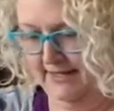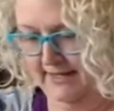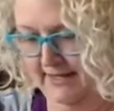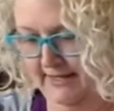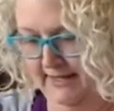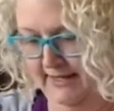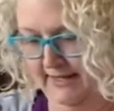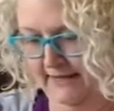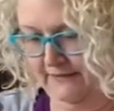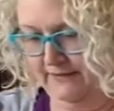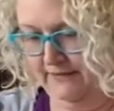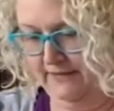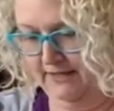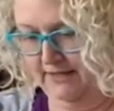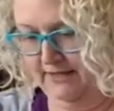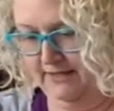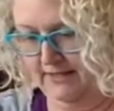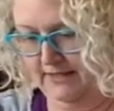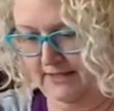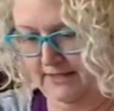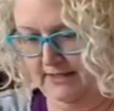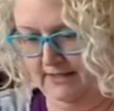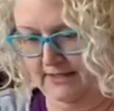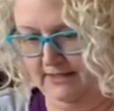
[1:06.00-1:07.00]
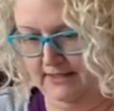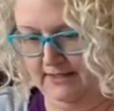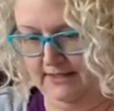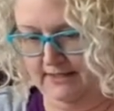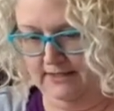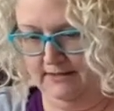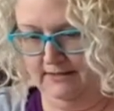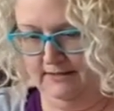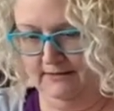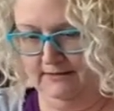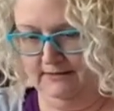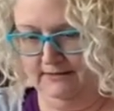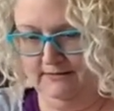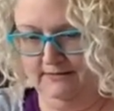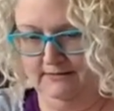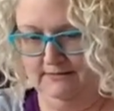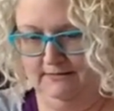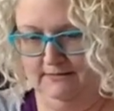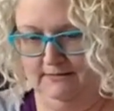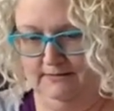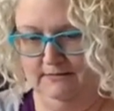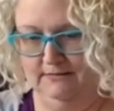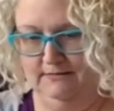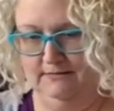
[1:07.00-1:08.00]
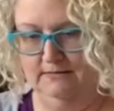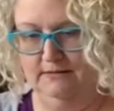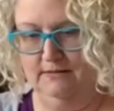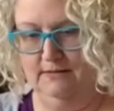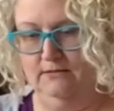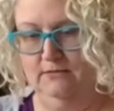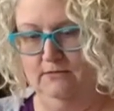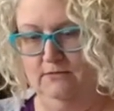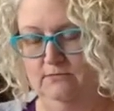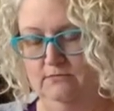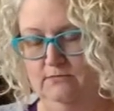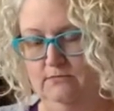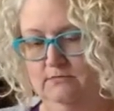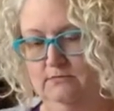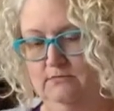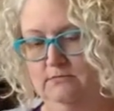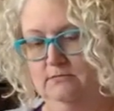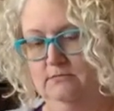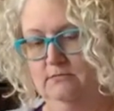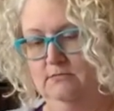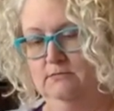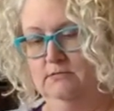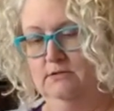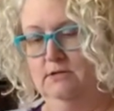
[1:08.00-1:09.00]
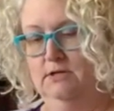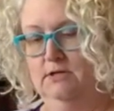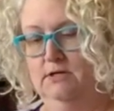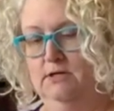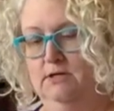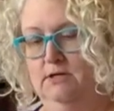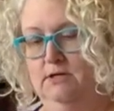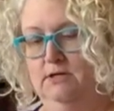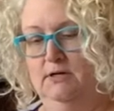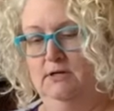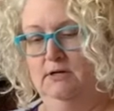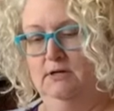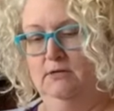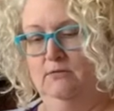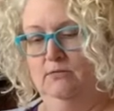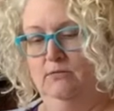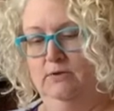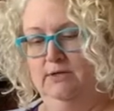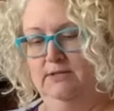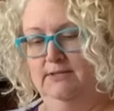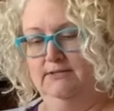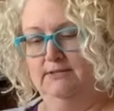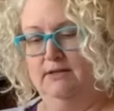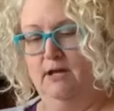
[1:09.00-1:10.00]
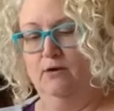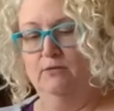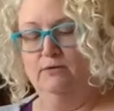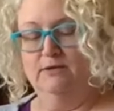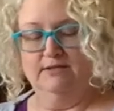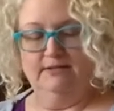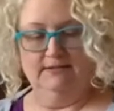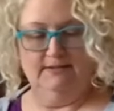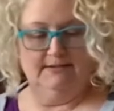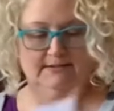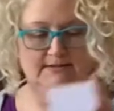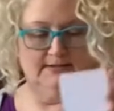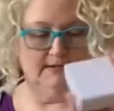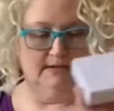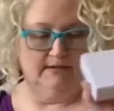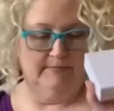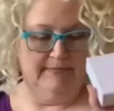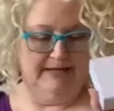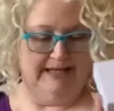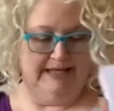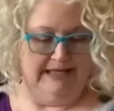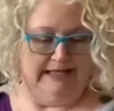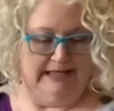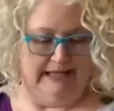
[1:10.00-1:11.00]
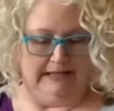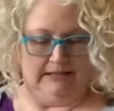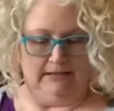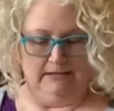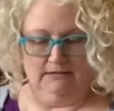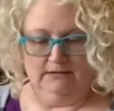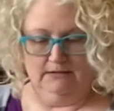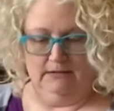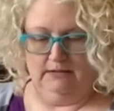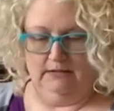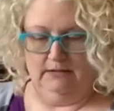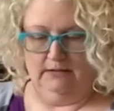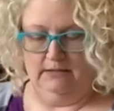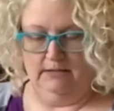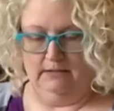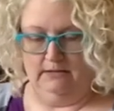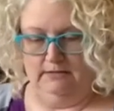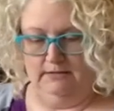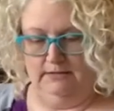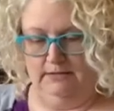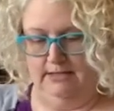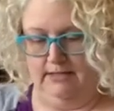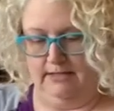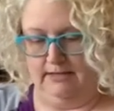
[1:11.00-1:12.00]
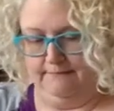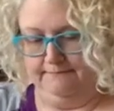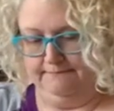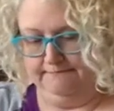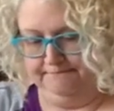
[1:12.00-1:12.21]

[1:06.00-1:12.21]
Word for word: And then, oh, what is, oh, this is um, ink. like a, yeah.